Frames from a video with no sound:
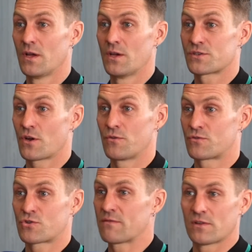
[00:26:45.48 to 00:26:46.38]
Mm-hmm. So
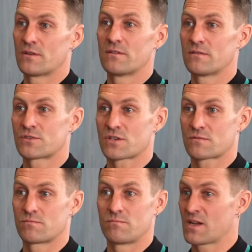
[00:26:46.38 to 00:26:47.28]
traveling
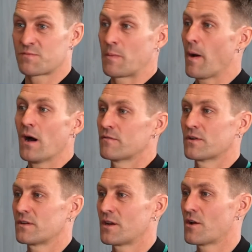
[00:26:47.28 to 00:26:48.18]
just must be part of
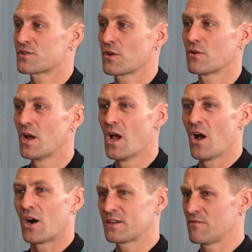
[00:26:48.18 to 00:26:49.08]
it, you know. So
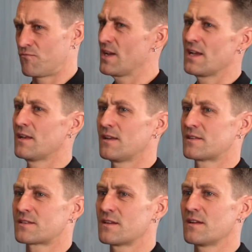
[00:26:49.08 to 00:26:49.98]
I didn't really
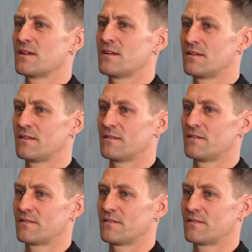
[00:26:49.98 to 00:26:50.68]
see,